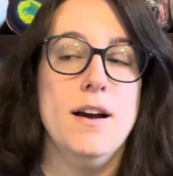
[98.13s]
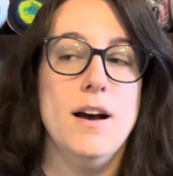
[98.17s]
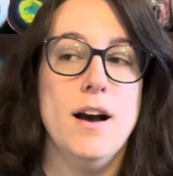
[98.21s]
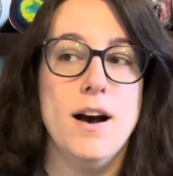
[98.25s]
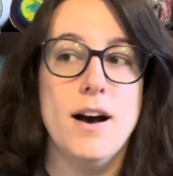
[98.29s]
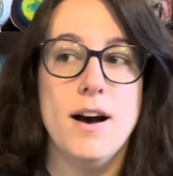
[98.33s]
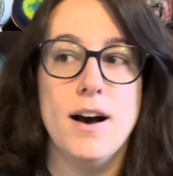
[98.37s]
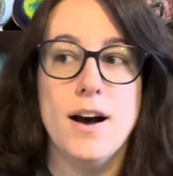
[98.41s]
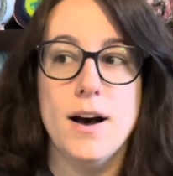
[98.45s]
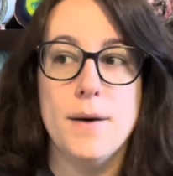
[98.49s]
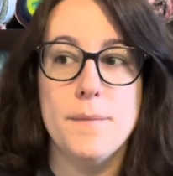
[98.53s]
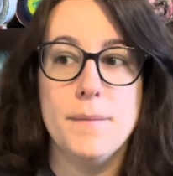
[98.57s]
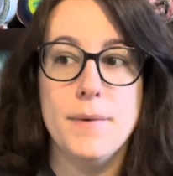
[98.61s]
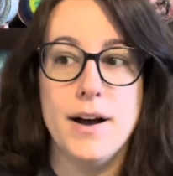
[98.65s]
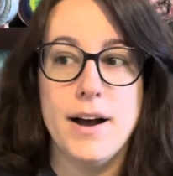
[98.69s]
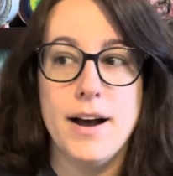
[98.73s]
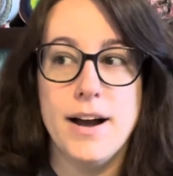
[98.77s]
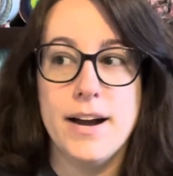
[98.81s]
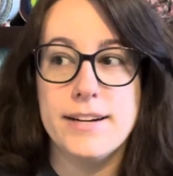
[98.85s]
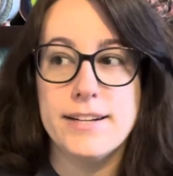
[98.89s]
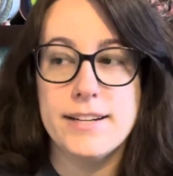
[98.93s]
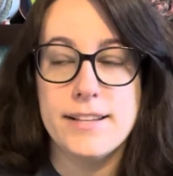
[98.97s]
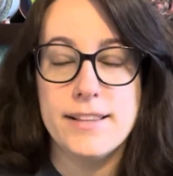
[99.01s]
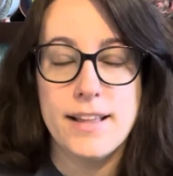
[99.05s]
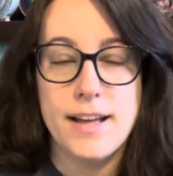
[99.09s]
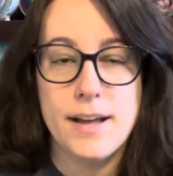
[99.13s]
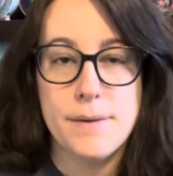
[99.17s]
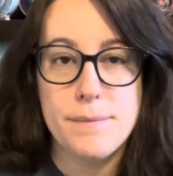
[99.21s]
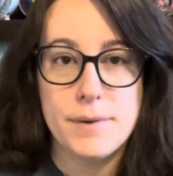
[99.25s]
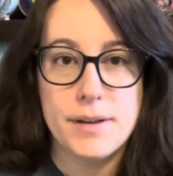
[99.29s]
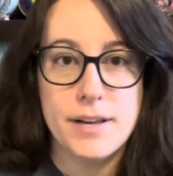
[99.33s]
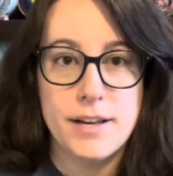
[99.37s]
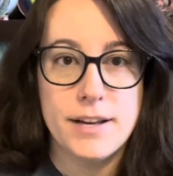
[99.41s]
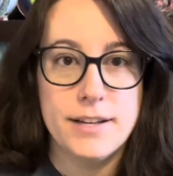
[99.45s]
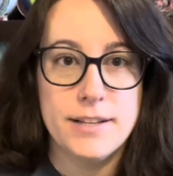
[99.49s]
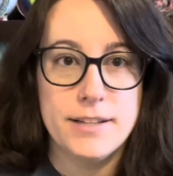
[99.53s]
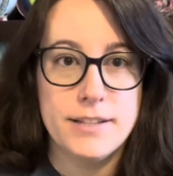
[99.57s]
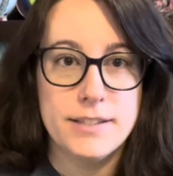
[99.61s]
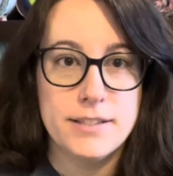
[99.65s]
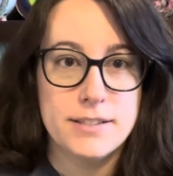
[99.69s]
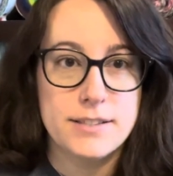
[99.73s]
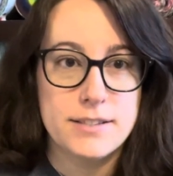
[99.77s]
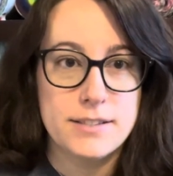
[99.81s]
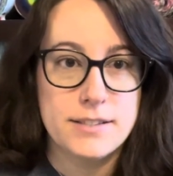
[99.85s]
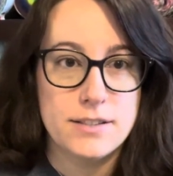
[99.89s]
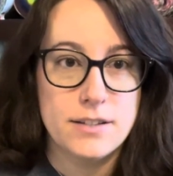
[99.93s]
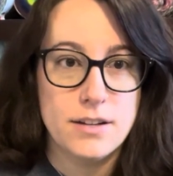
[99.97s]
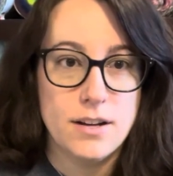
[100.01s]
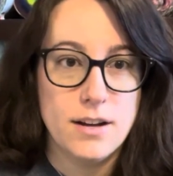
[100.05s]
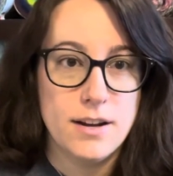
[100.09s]
Um, I did that
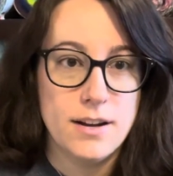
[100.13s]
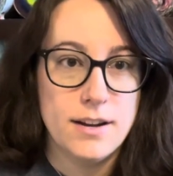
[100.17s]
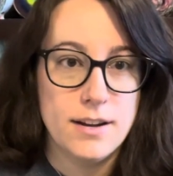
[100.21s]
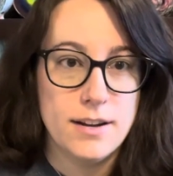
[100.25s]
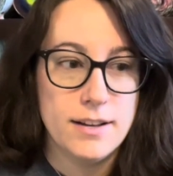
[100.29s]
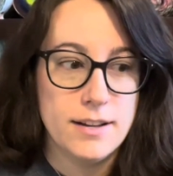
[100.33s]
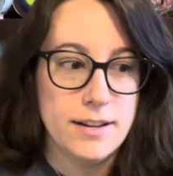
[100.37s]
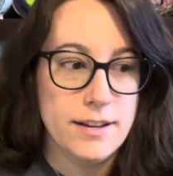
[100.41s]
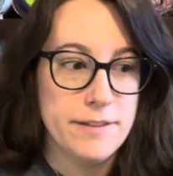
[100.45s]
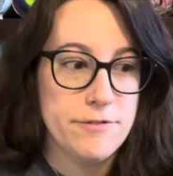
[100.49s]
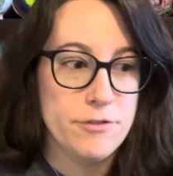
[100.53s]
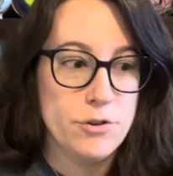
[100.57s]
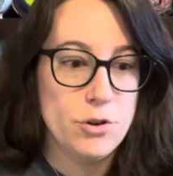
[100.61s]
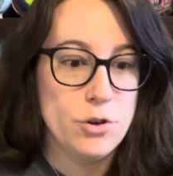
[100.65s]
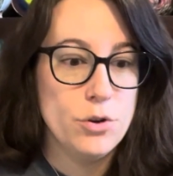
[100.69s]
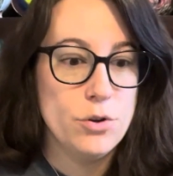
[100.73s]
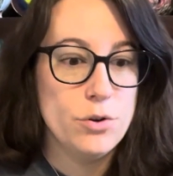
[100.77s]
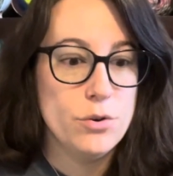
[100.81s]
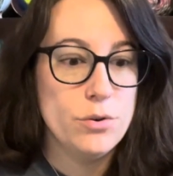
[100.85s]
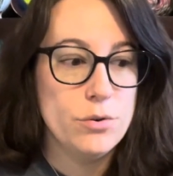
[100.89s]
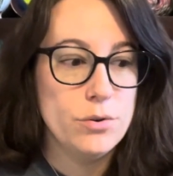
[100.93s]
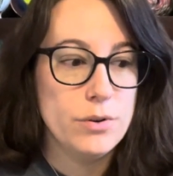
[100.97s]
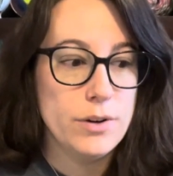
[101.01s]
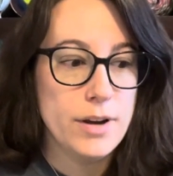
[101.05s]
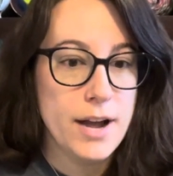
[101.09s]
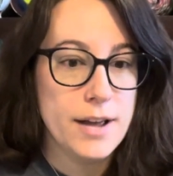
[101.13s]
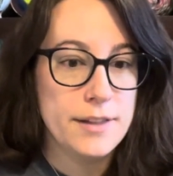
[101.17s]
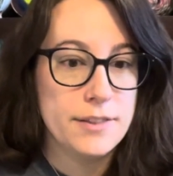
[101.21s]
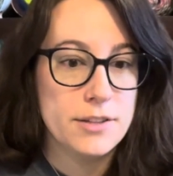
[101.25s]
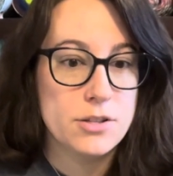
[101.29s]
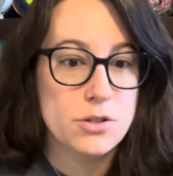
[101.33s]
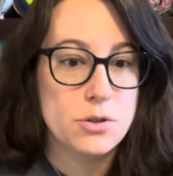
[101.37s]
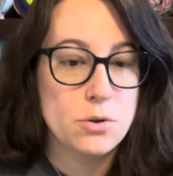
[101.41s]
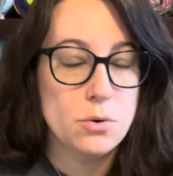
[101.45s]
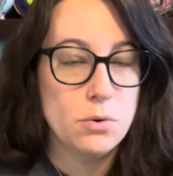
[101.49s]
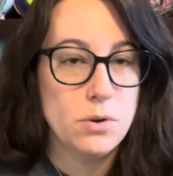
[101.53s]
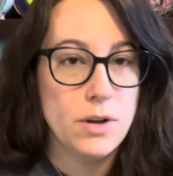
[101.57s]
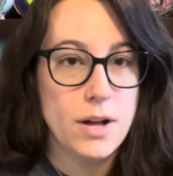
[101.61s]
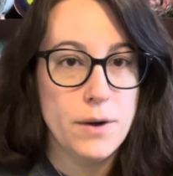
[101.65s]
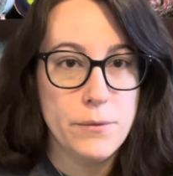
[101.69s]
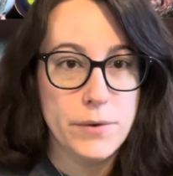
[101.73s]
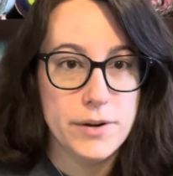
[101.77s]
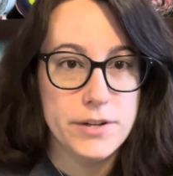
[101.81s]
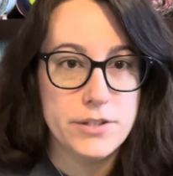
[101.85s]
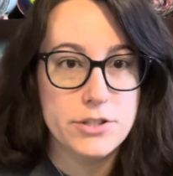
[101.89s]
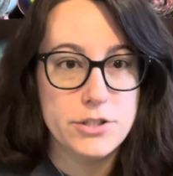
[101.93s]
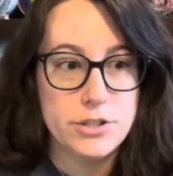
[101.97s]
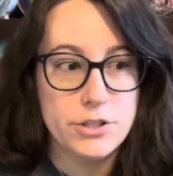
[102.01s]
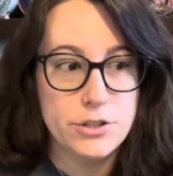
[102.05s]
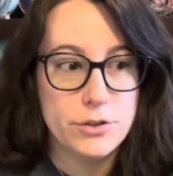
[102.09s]
because uh, if you, at the school I
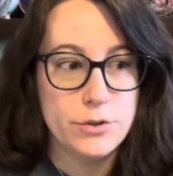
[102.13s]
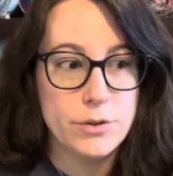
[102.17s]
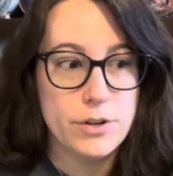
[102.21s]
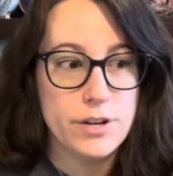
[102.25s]
went to,